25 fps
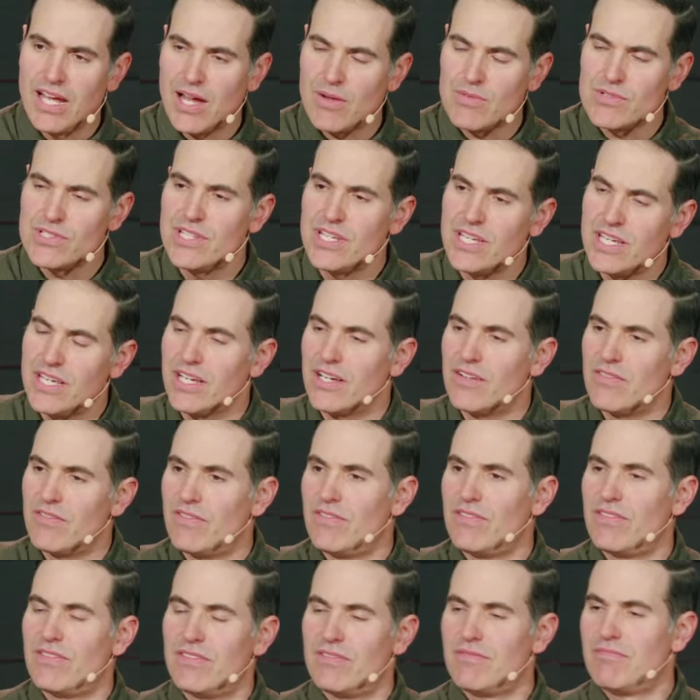I was thinking of
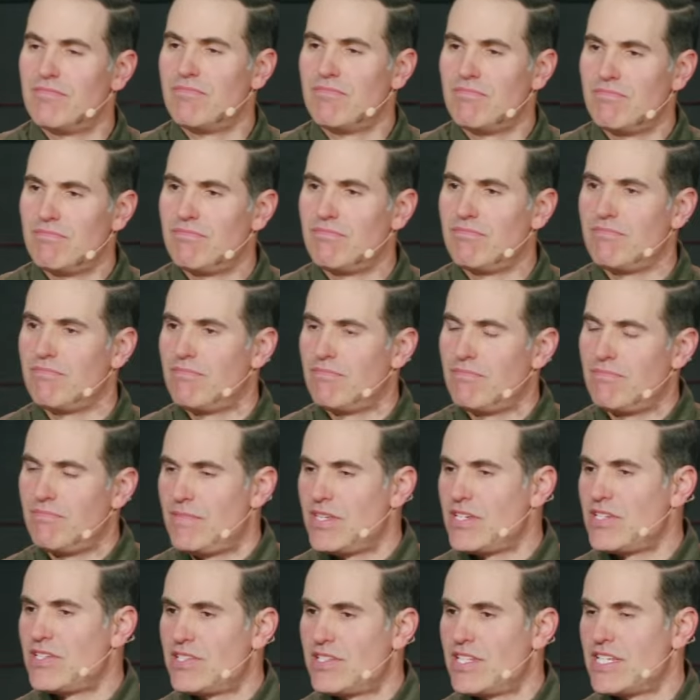
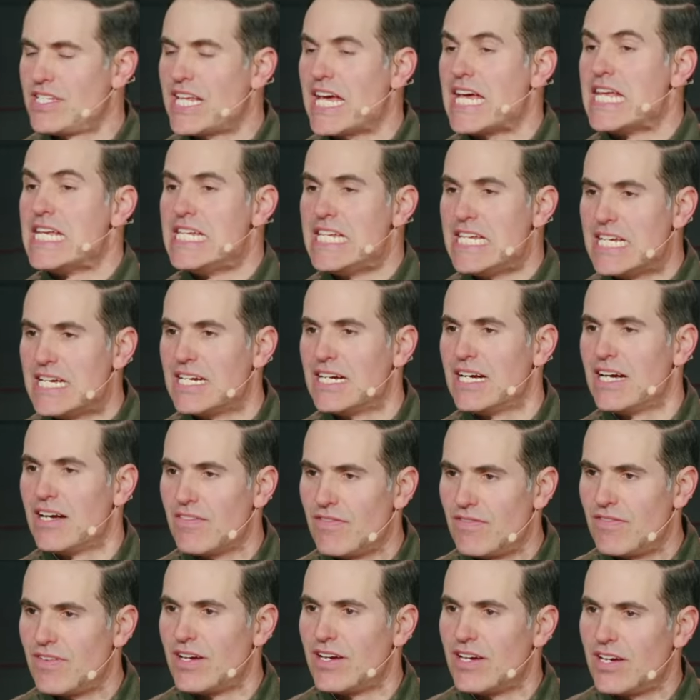this, this idea
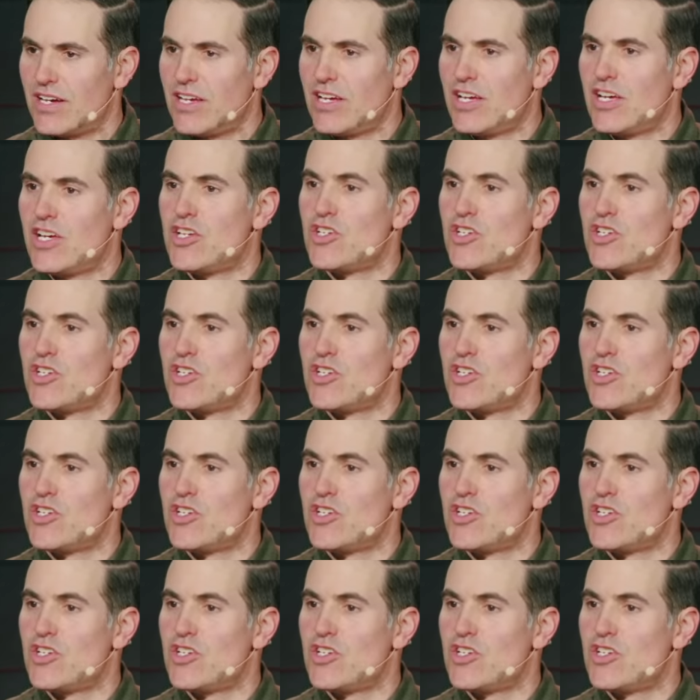of uh,